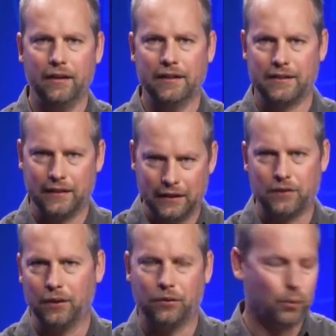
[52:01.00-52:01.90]

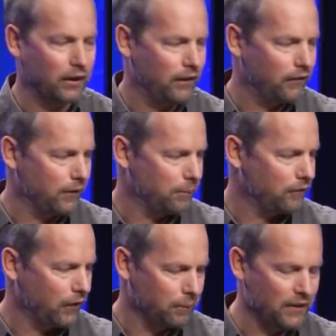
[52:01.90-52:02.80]
it's really a fun
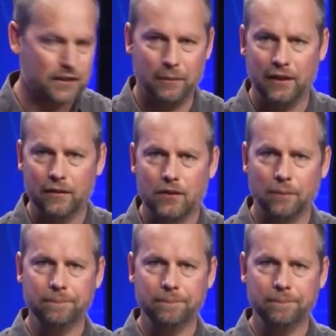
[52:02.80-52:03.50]
place to be. So